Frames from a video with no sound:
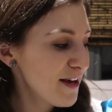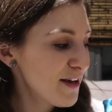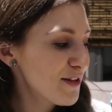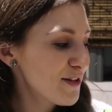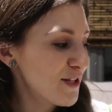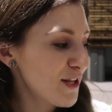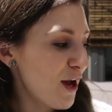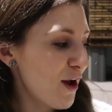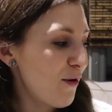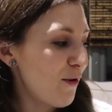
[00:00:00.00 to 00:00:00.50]

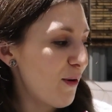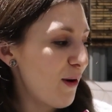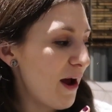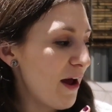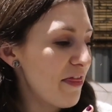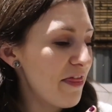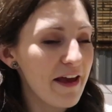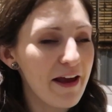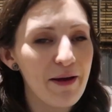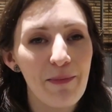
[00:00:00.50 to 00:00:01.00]
So
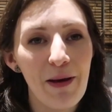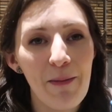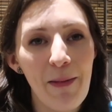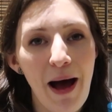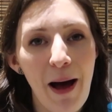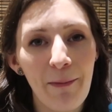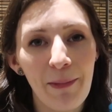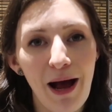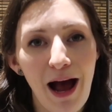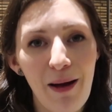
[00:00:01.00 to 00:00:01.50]
I think my
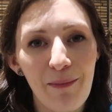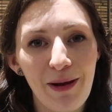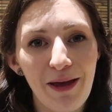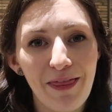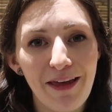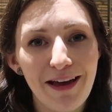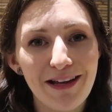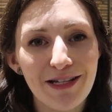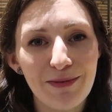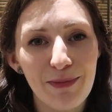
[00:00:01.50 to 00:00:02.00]
mom got me
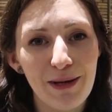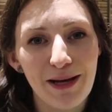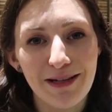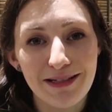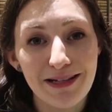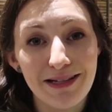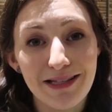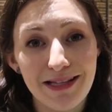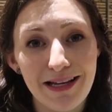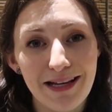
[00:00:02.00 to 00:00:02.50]
this because
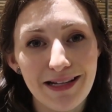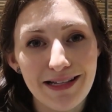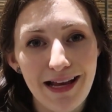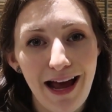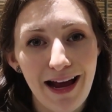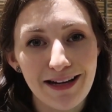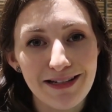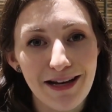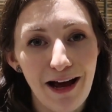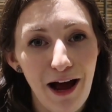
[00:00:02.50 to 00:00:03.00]
it's the
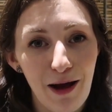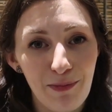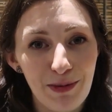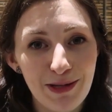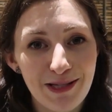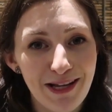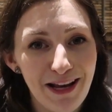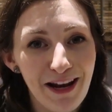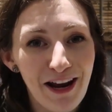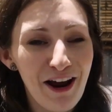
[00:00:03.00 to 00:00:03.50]
exact
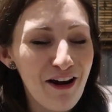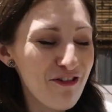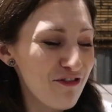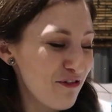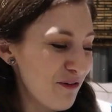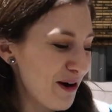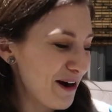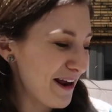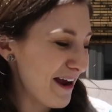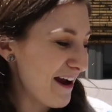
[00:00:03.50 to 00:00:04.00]
opposite of
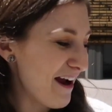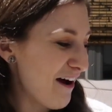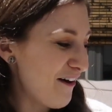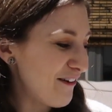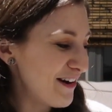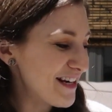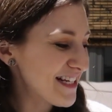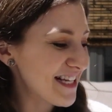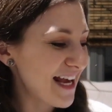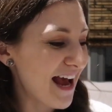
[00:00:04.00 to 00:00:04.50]
what I
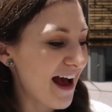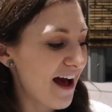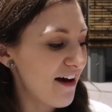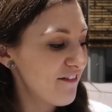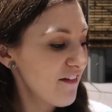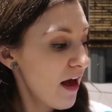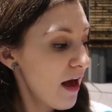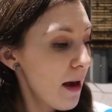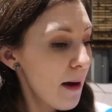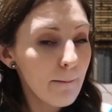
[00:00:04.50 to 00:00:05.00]
always
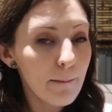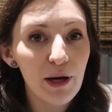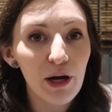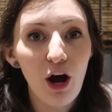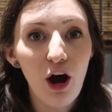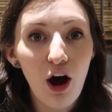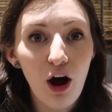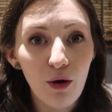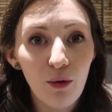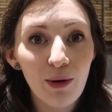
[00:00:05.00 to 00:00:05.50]
have. But
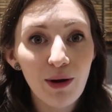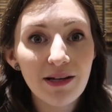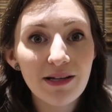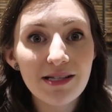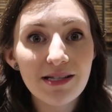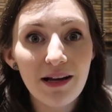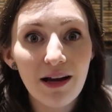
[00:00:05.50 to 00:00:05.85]
Owen's